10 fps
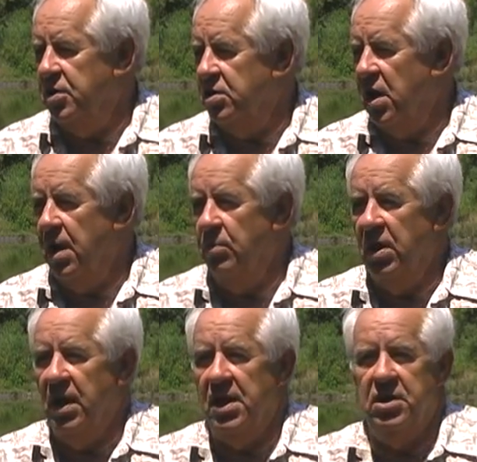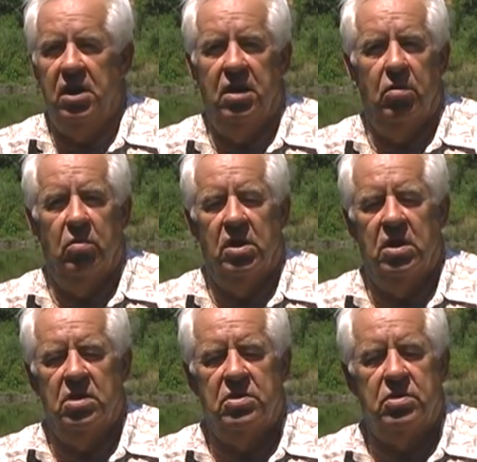the time that I did it
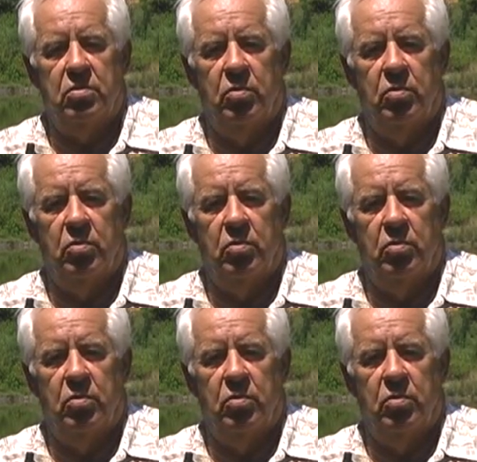was